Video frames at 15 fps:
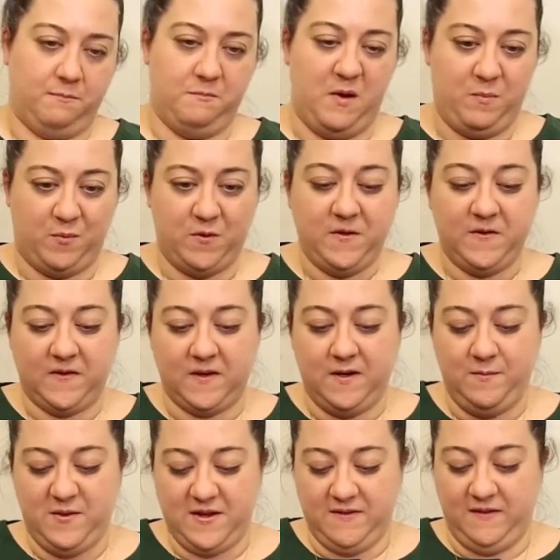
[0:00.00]
My book is
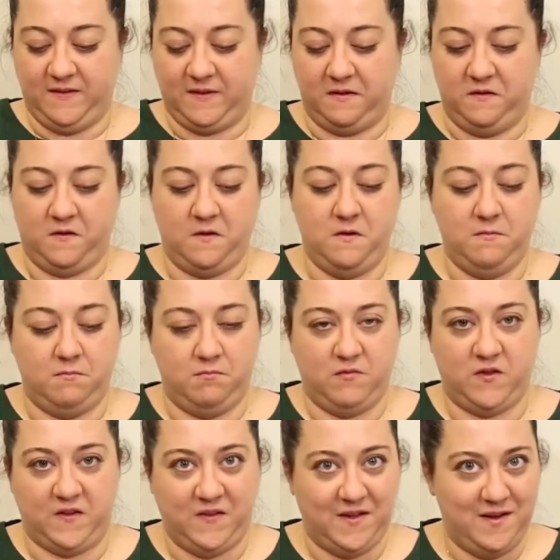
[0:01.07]
going to be in the center,
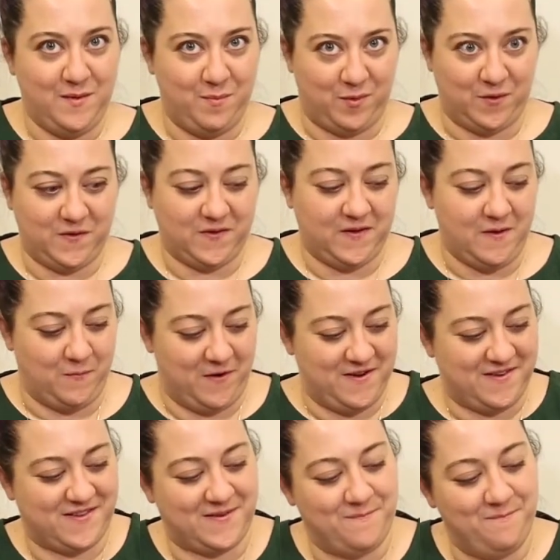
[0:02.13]
just like a book
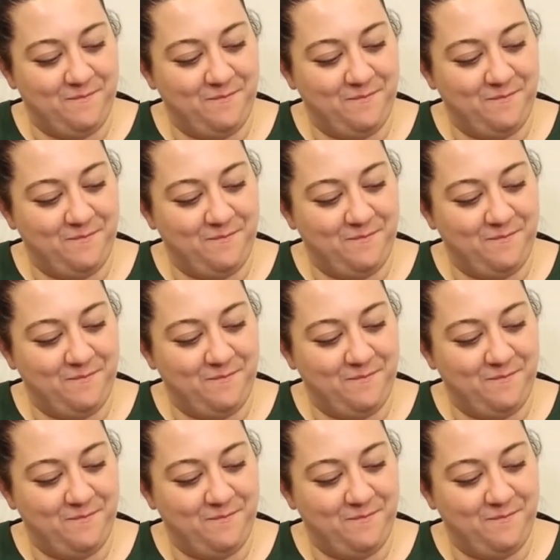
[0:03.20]
sandwich.